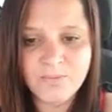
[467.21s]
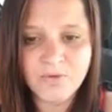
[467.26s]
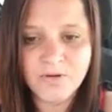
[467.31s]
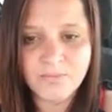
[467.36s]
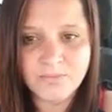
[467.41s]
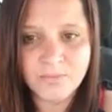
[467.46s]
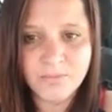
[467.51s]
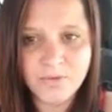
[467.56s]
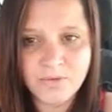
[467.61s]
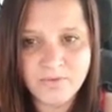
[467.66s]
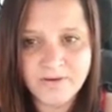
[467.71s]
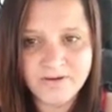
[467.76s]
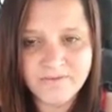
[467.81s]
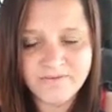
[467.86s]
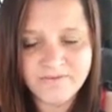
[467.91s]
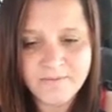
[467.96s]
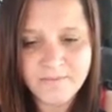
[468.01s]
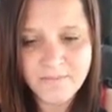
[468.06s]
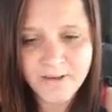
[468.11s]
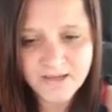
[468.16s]
want more
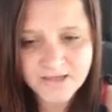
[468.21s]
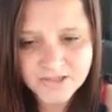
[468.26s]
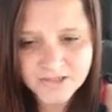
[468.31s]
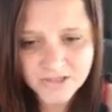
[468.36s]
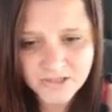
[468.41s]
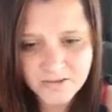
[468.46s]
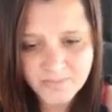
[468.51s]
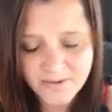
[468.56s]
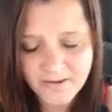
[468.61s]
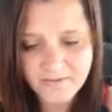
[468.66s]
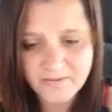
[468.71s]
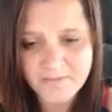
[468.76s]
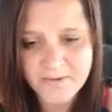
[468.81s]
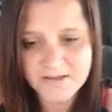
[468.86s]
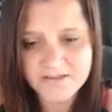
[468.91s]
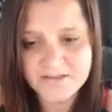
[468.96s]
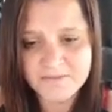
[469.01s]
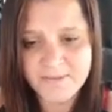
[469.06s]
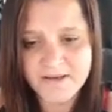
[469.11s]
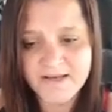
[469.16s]
information about the
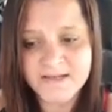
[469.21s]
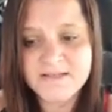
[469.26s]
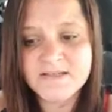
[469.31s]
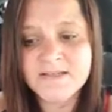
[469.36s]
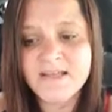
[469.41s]
mastermind,